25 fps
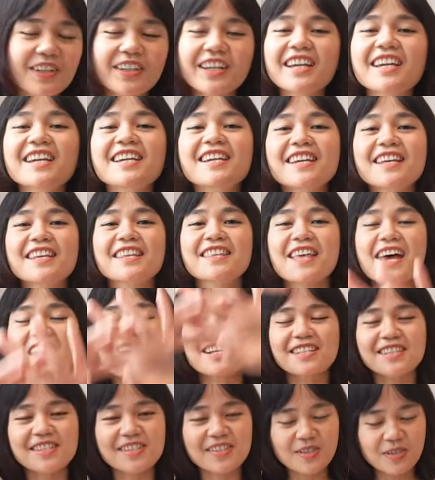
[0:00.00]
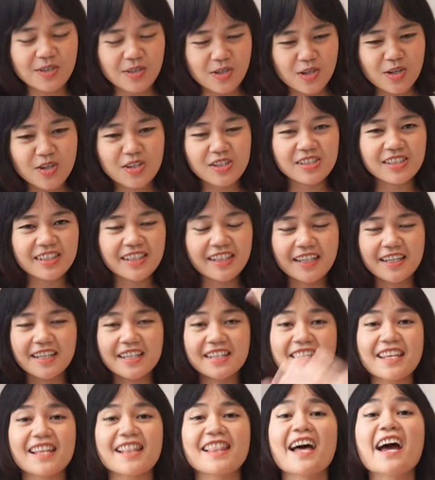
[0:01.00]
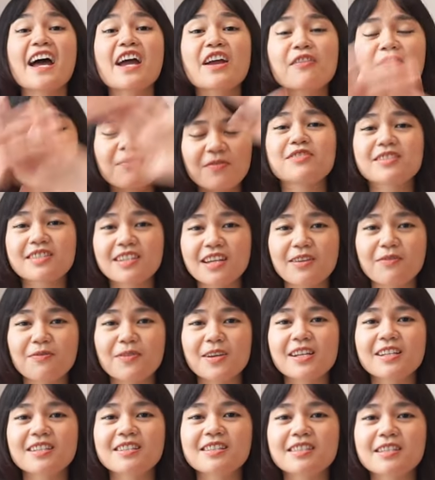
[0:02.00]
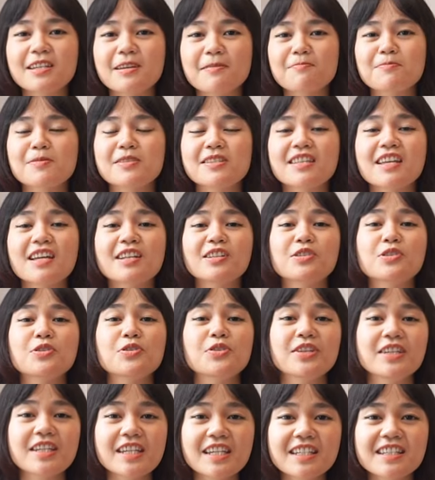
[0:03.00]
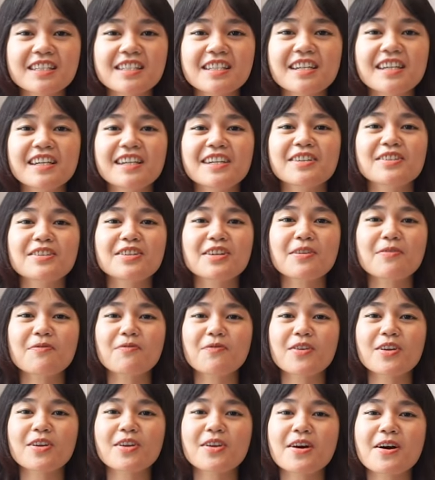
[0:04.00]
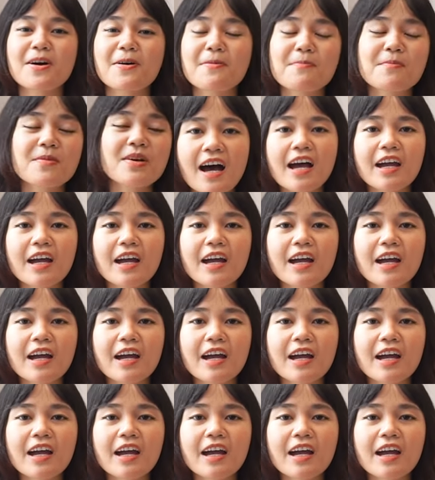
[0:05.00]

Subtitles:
Okay, that's all the life-saving tips that you need here in Vietnam.